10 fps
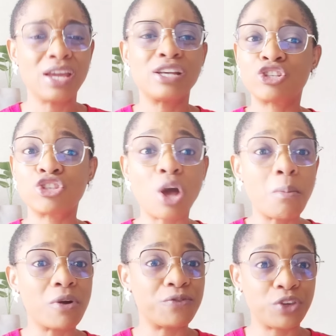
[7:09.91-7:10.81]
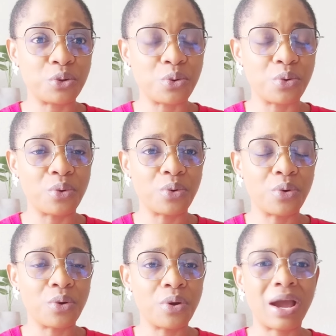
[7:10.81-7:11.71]
Some of you
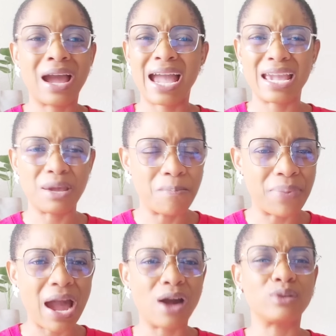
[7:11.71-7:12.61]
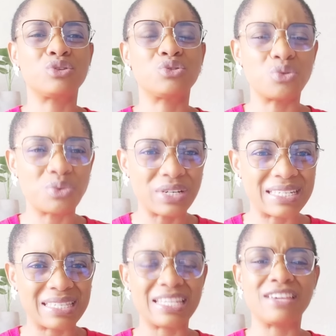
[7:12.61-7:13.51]
are about to
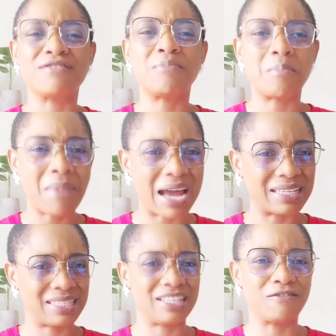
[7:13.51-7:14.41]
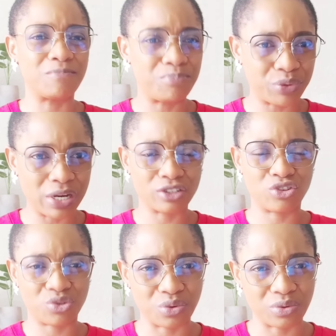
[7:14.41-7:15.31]
receive massive
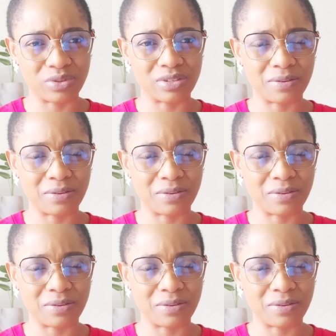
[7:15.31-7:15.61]
breakthroughs.